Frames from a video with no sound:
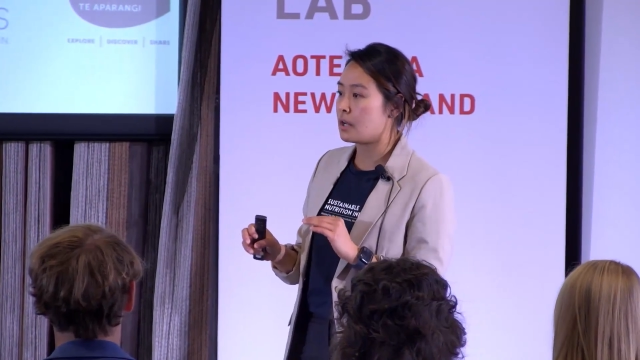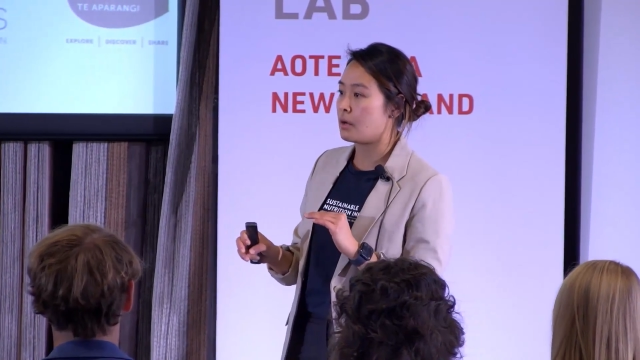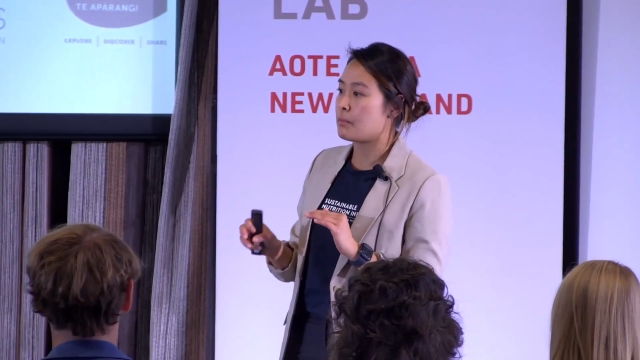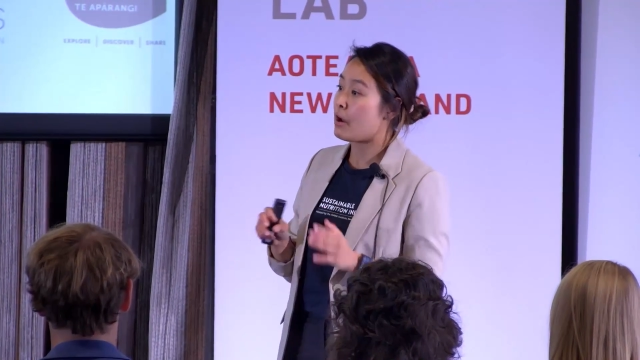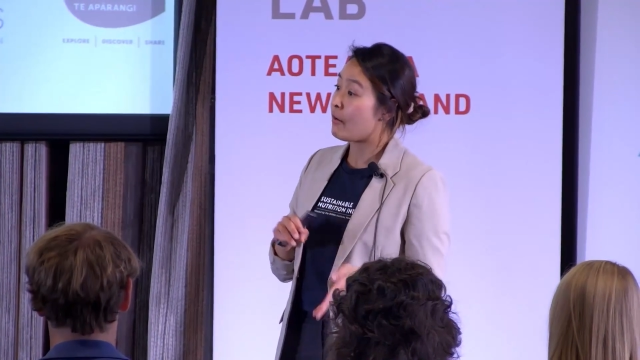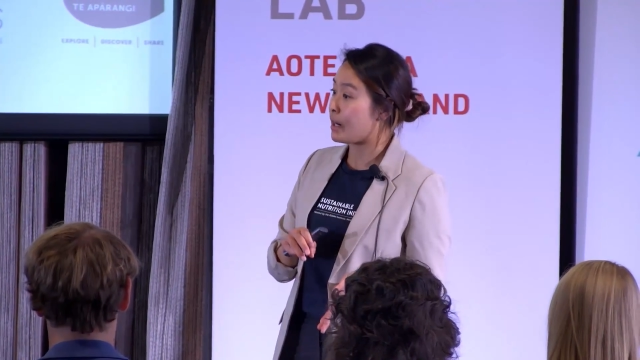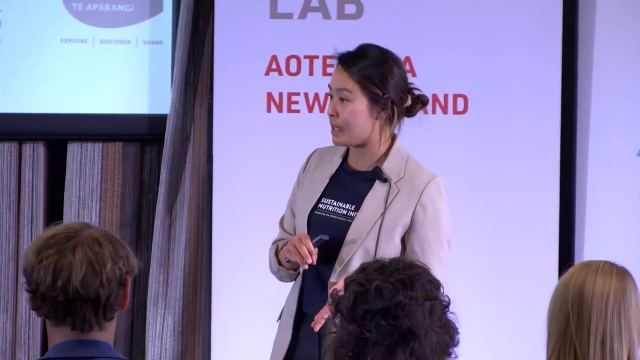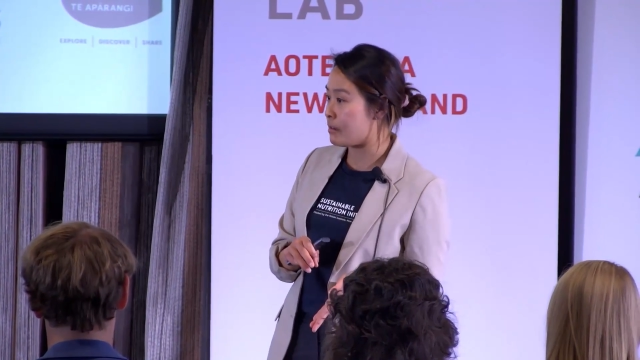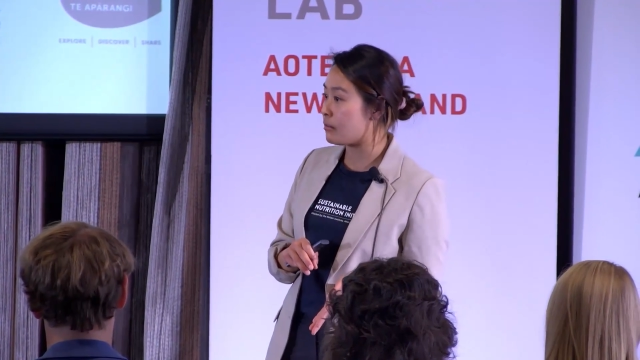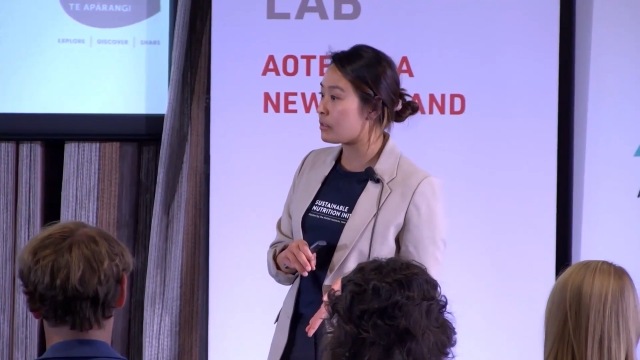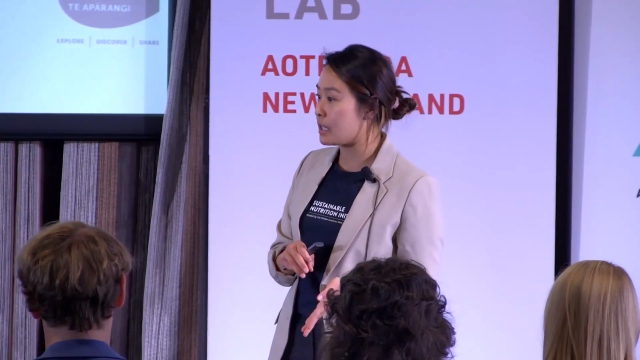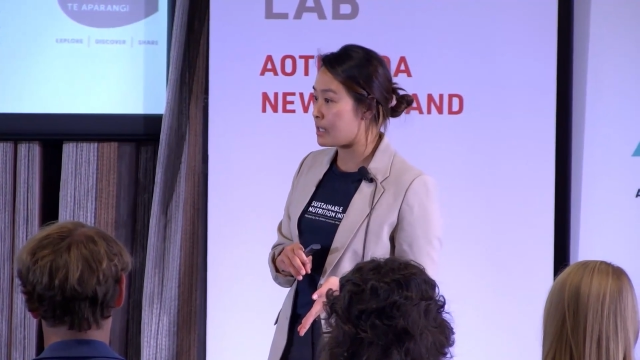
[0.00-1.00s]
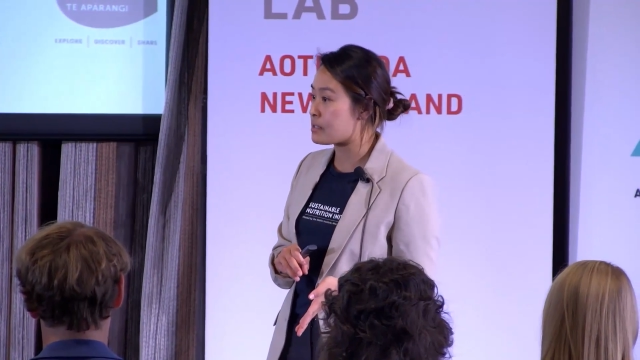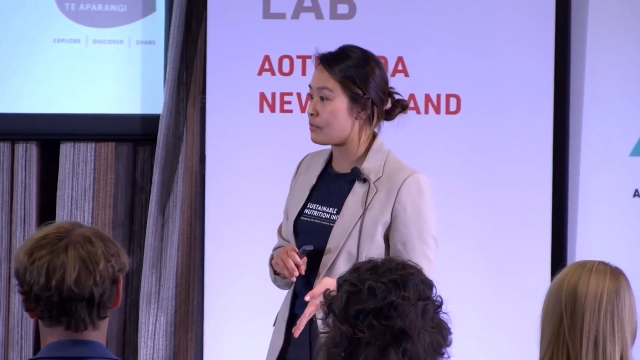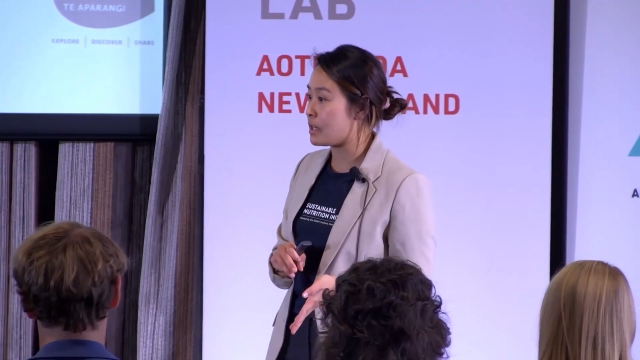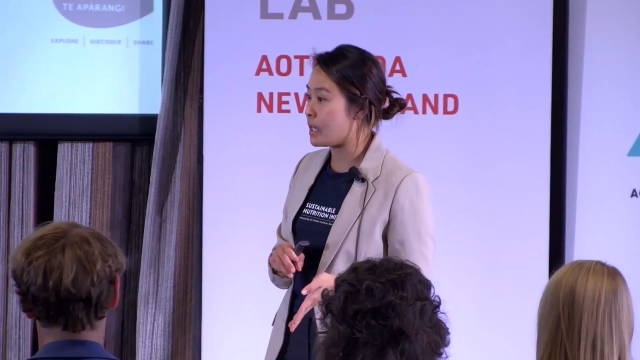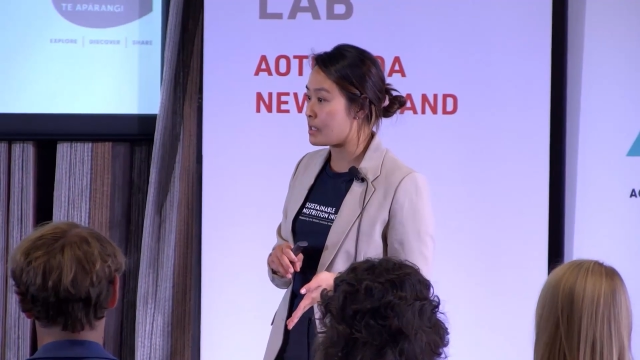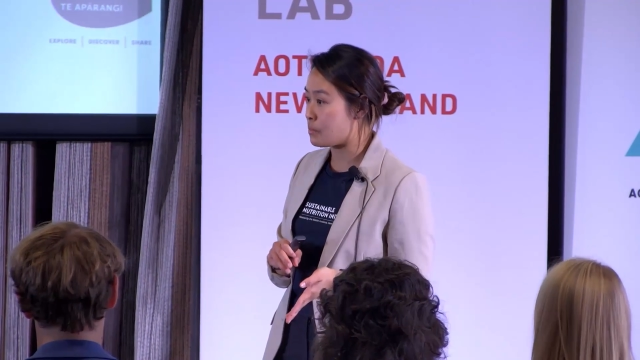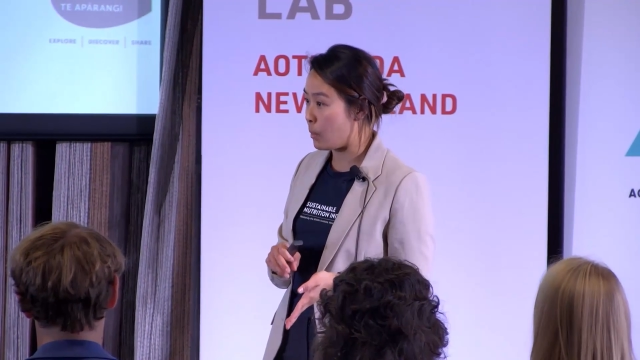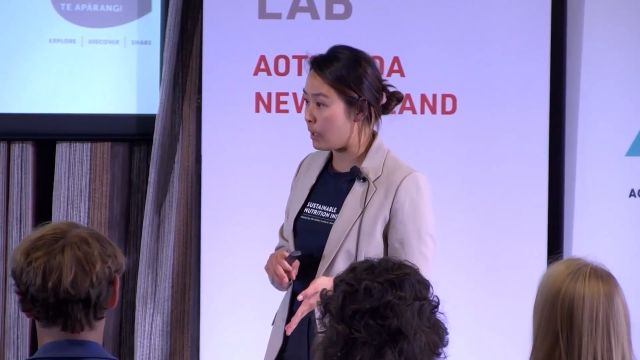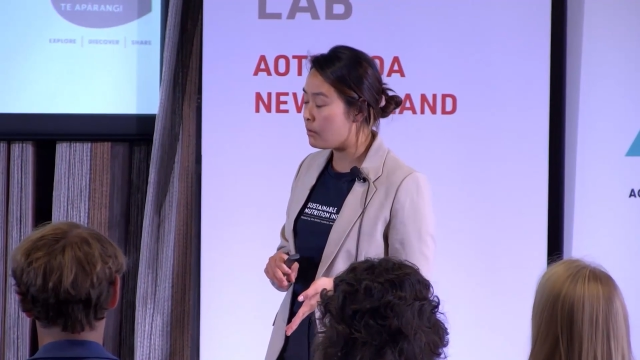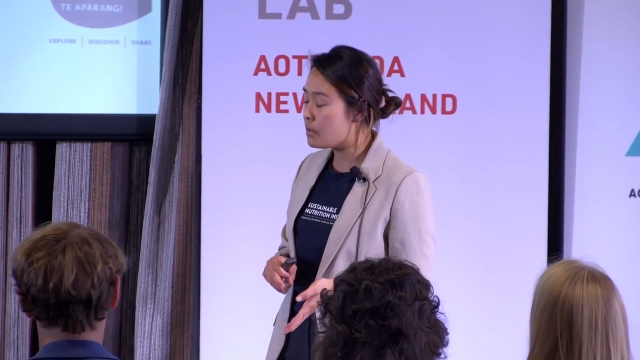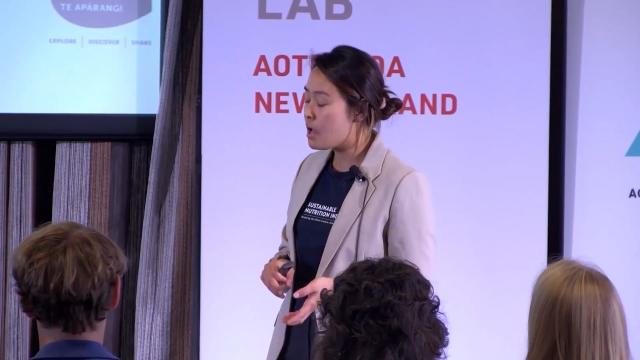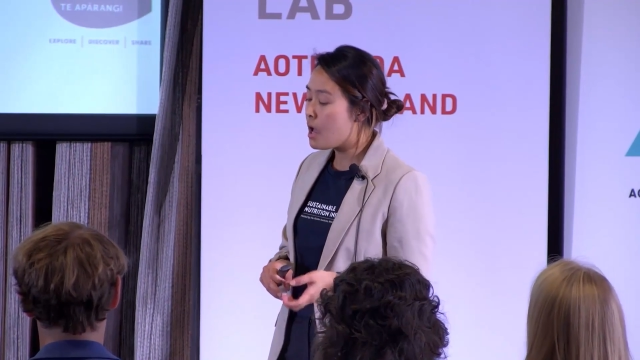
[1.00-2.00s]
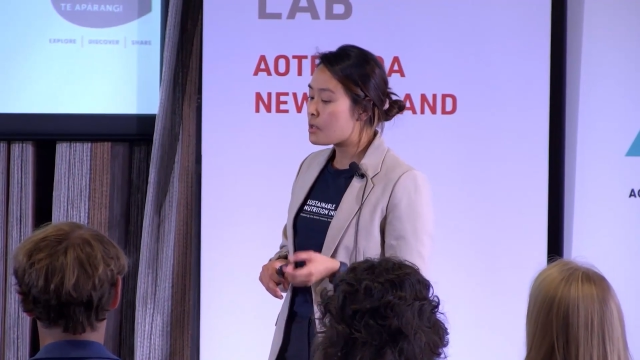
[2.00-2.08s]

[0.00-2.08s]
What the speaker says: hierarchical clustering as well.